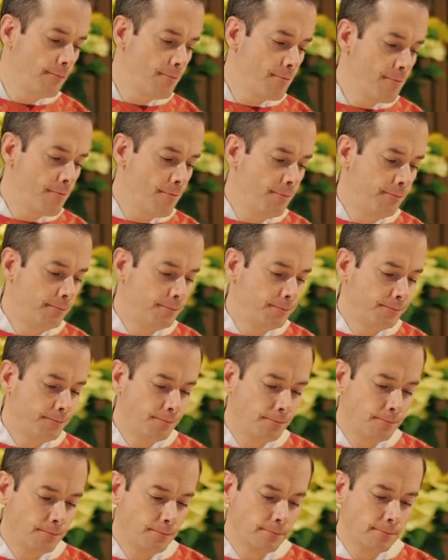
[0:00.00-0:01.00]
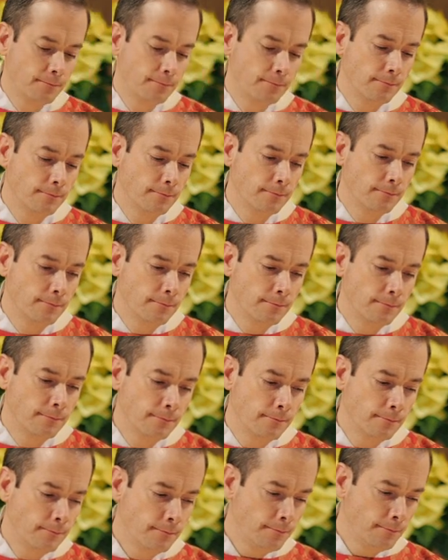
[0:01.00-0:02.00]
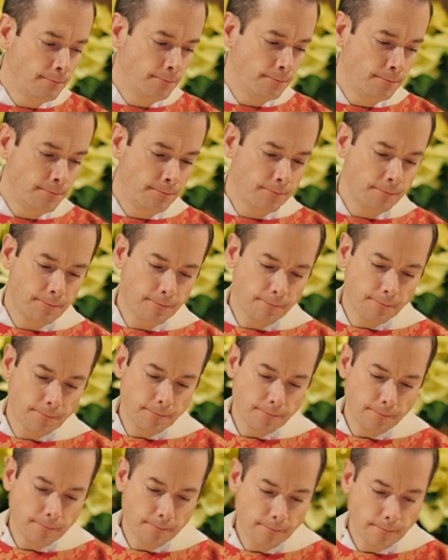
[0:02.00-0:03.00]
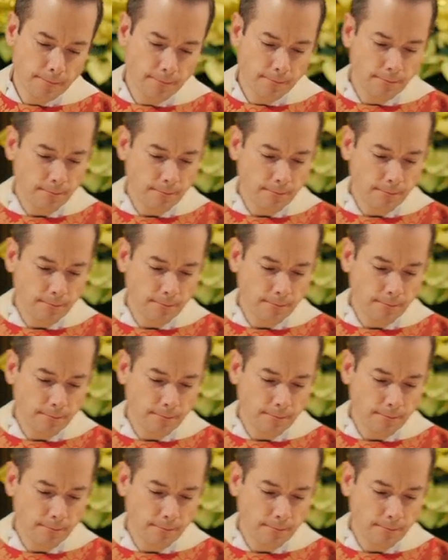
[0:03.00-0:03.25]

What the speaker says: Nobody speaks.